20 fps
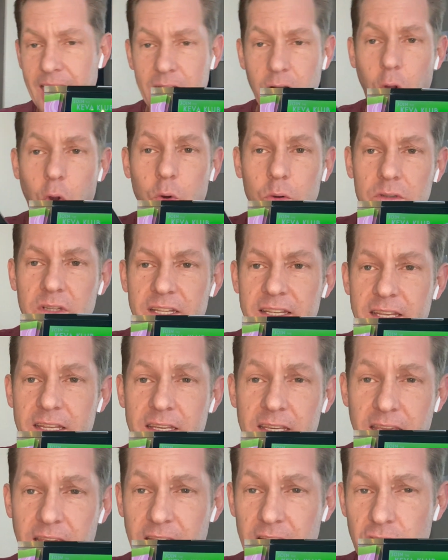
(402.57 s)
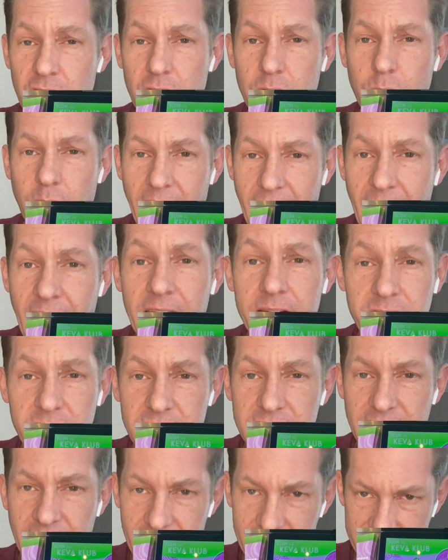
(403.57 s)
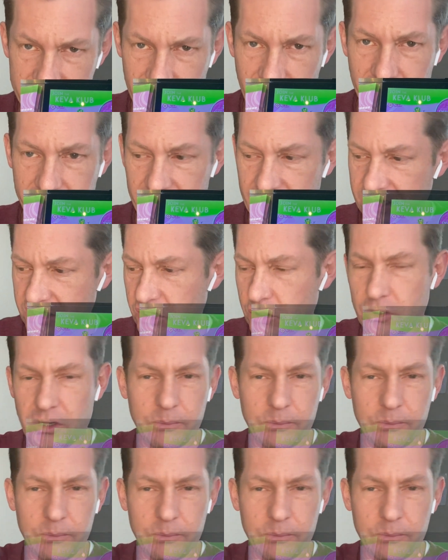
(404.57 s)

only can you advertise on this, you can